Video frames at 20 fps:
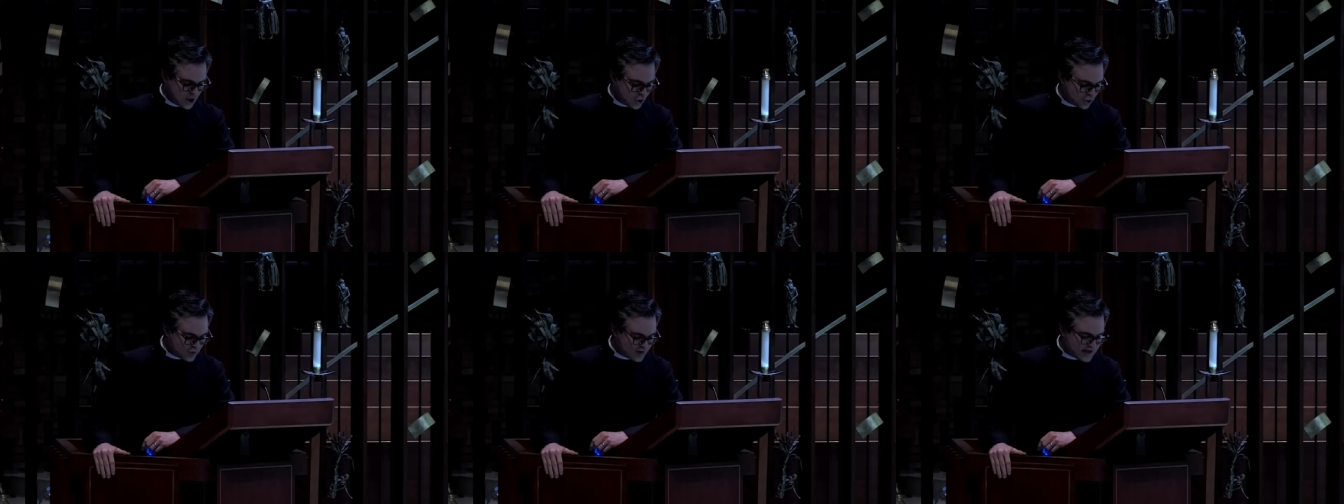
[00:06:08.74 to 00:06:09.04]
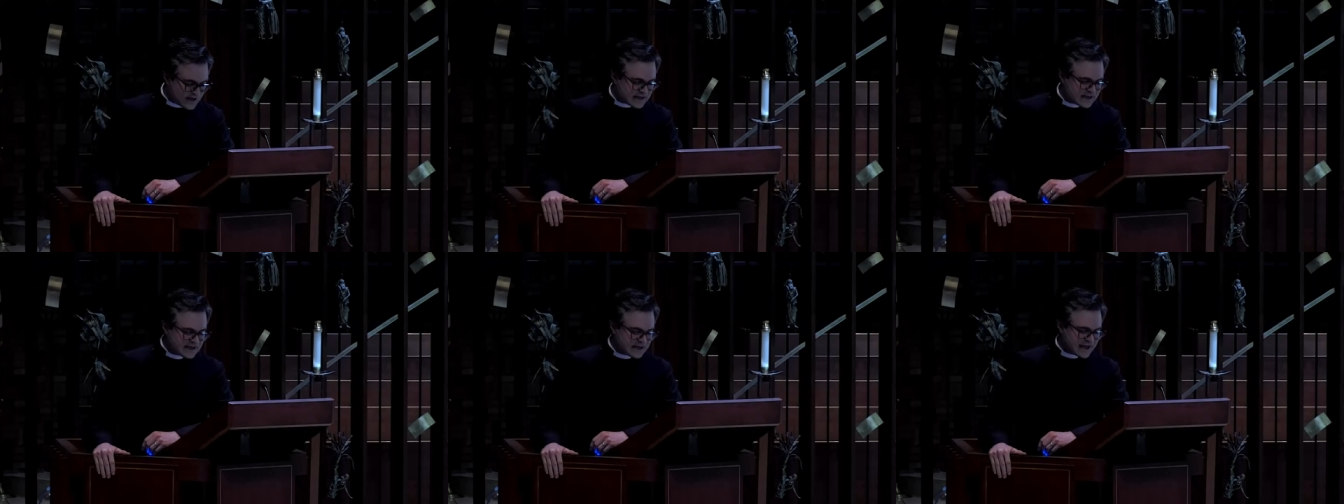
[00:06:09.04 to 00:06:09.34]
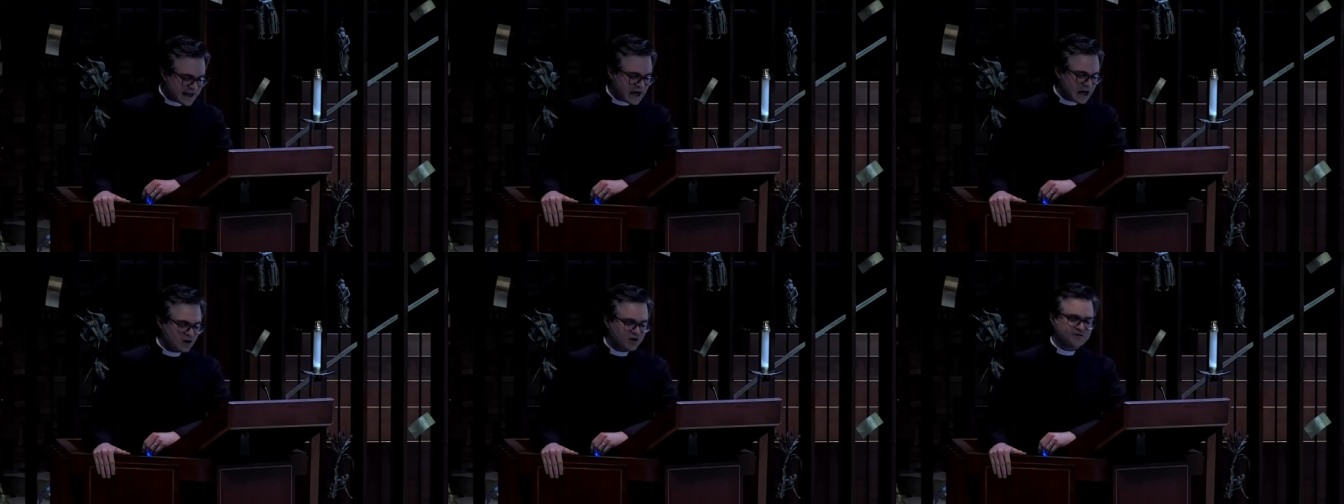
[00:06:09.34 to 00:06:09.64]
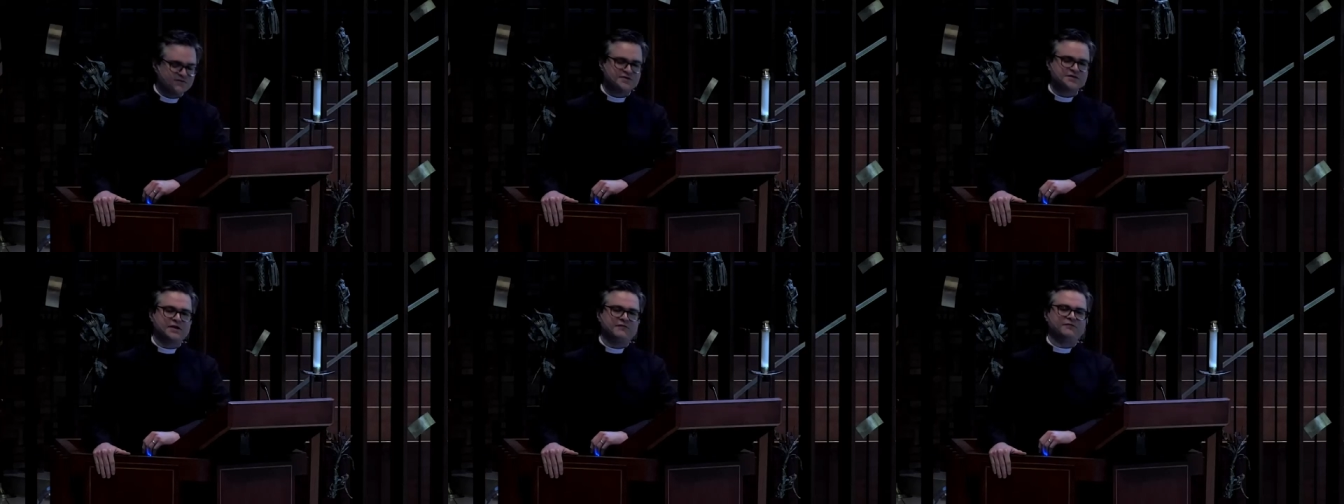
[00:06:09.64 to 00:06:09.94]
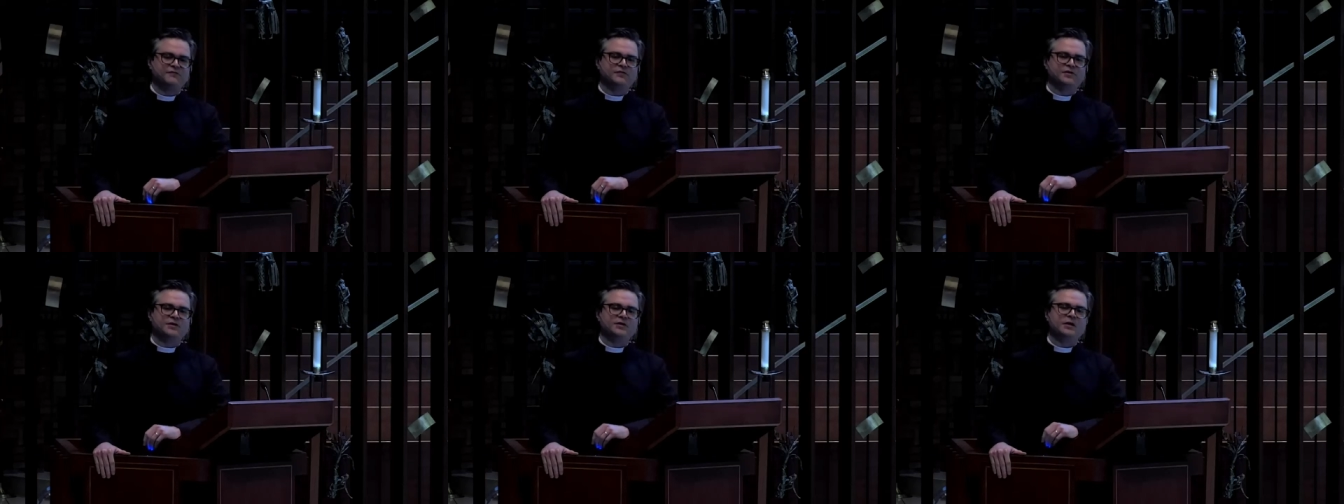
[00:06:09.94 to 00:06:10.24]
We need an account of
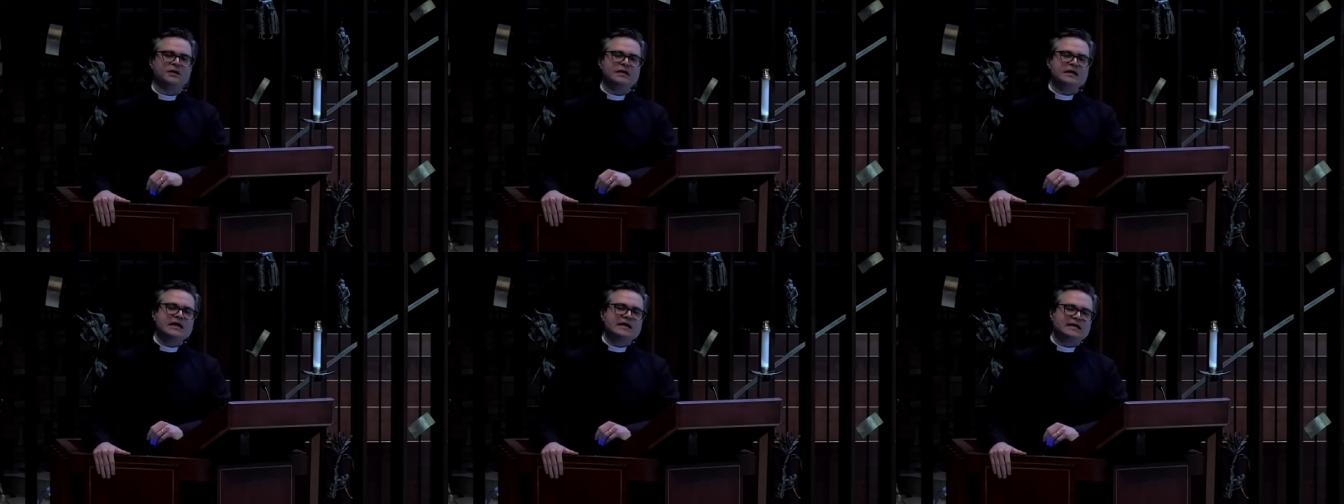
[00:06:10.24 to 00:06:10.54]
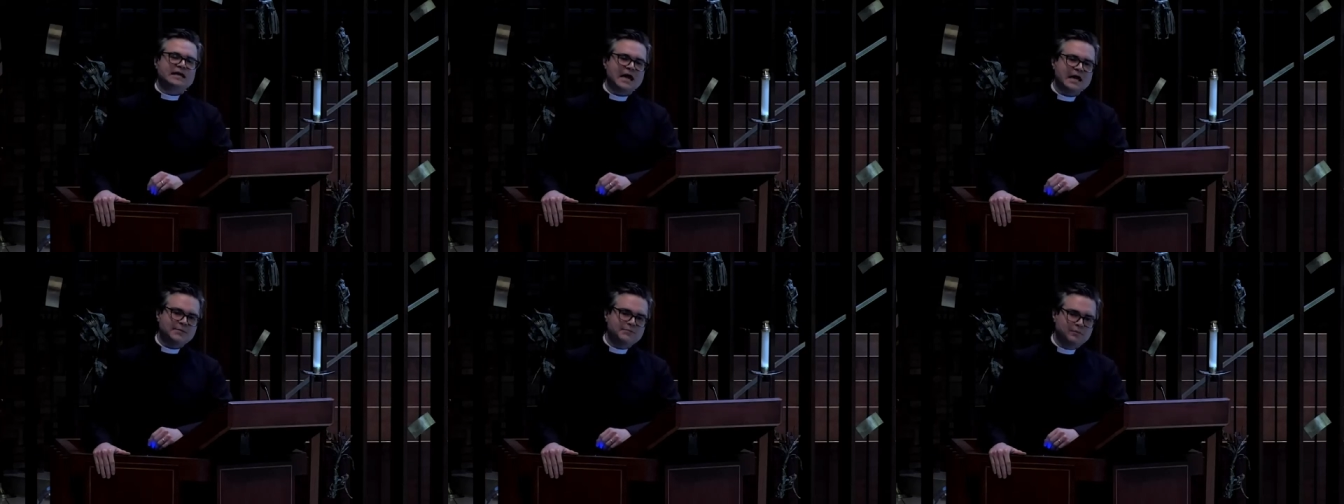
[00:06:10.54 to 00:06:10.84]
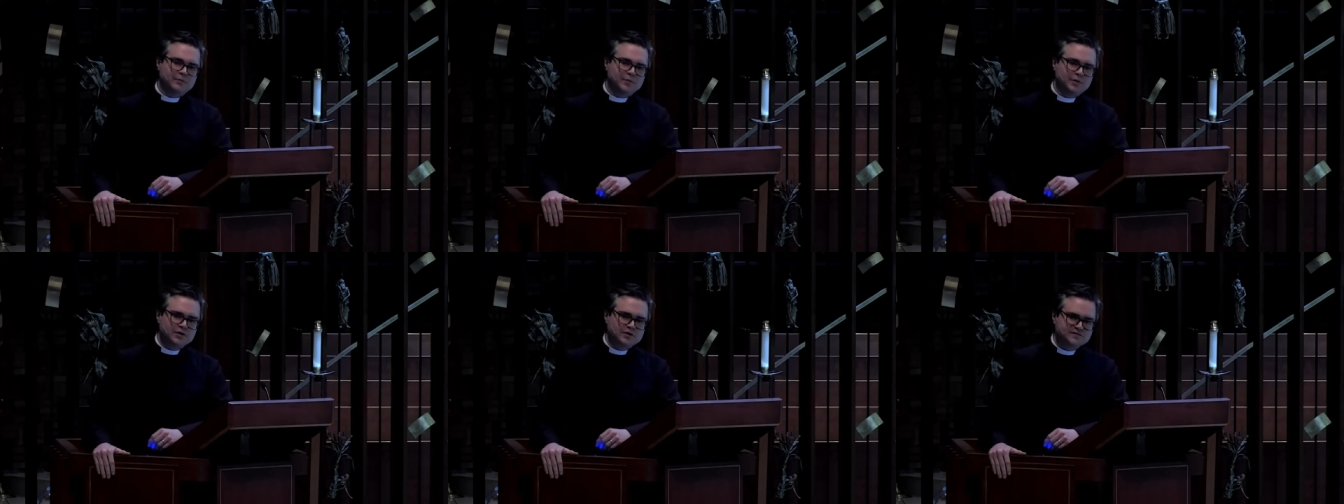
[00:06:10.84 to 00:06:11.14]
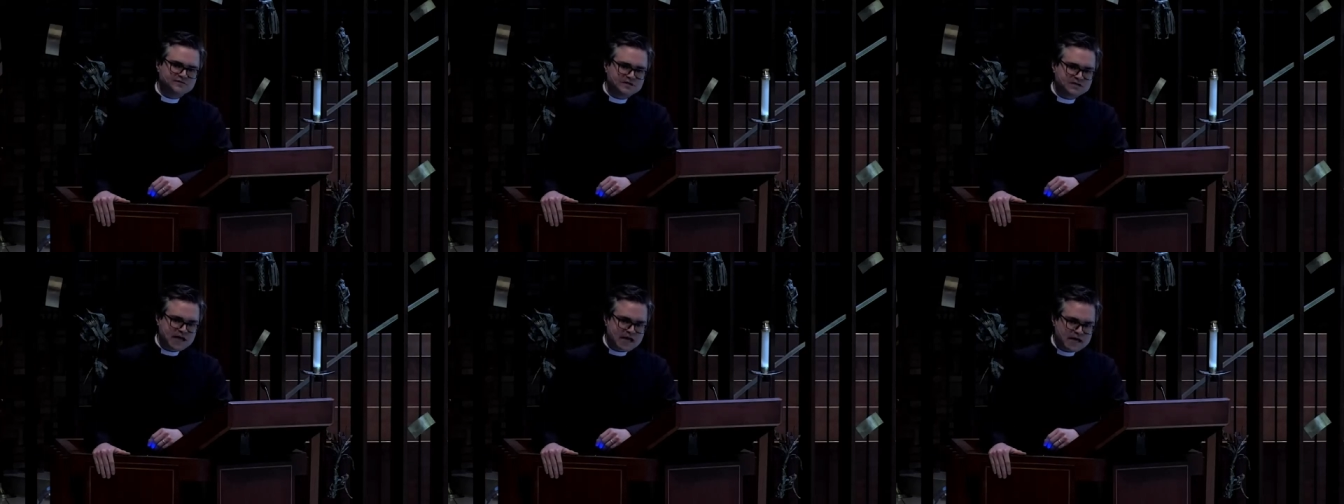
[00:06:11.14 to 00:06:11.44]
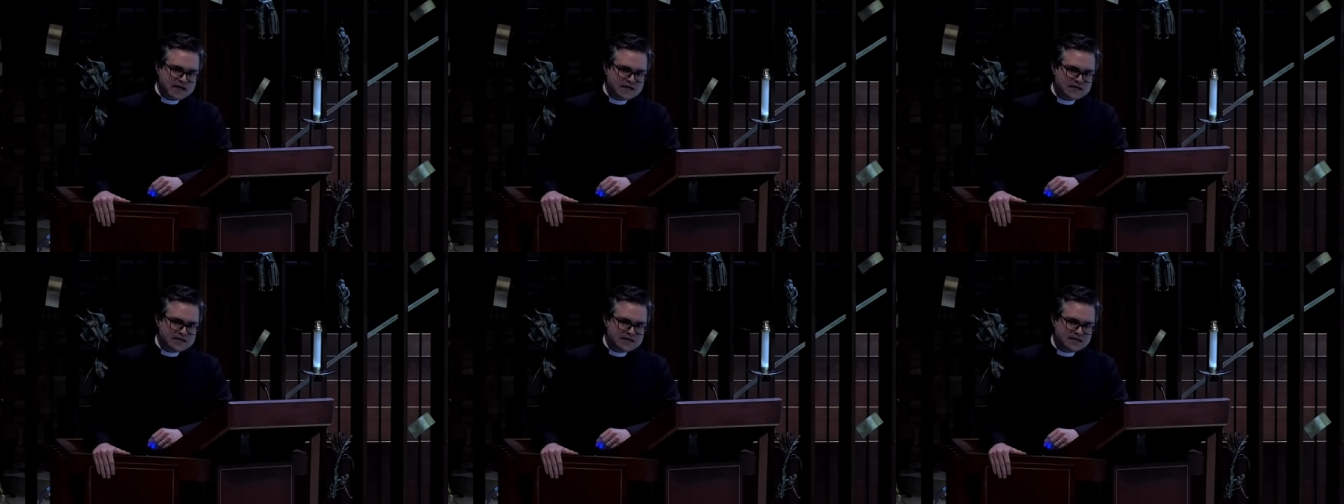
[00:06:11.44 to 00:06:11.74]
suffering capable of
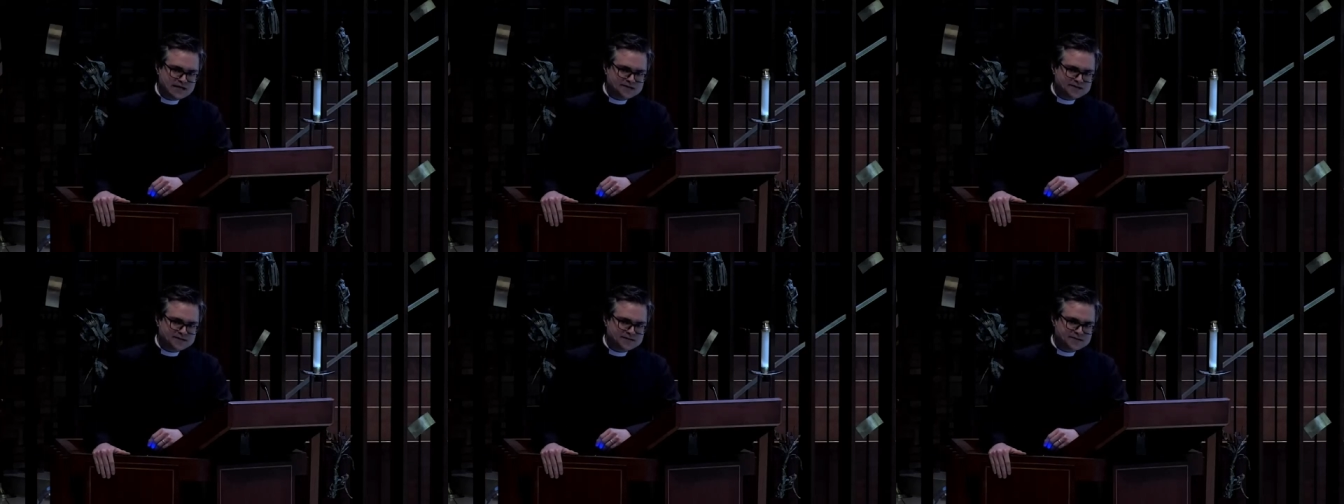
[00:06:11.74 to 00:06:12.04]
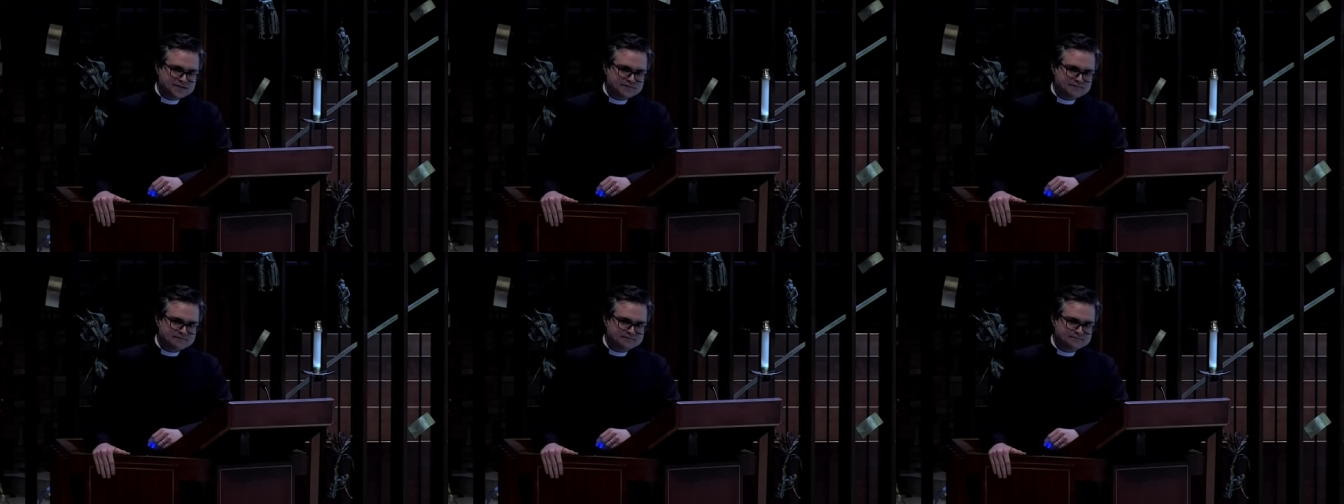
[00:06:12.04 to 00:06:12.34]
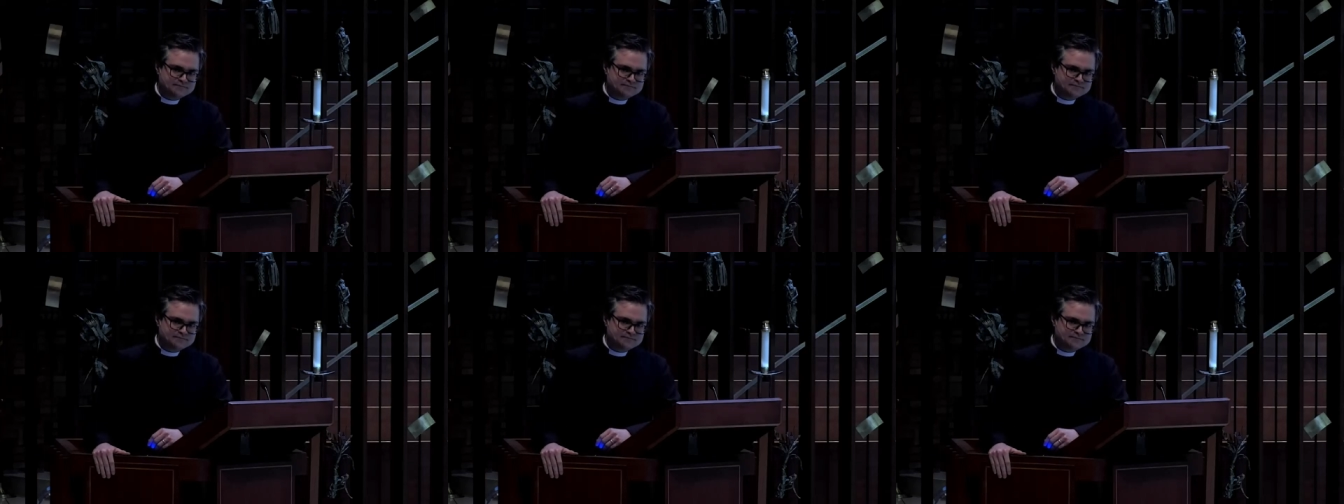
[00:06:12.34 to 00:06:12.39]
saying this.